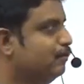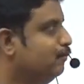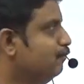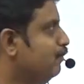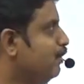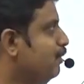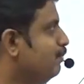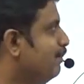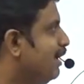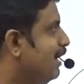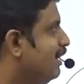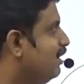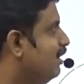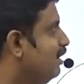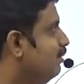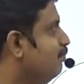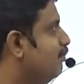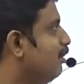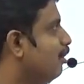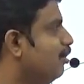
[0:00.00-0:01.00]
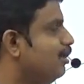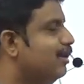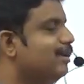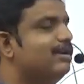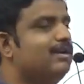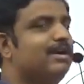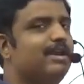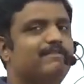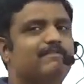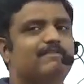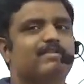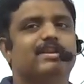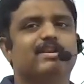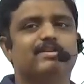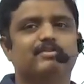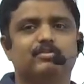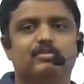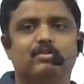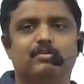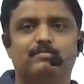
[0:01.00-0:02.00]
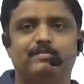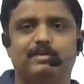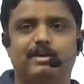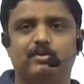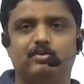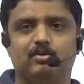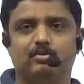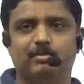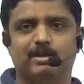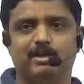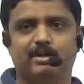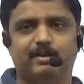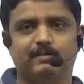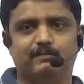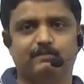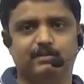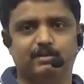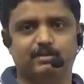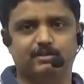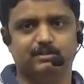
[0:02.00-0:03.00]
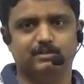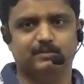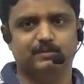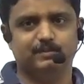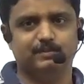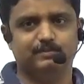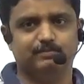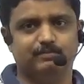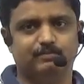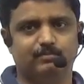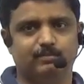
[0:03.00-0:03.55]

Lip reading: we make a broader definition of trigonometric functions.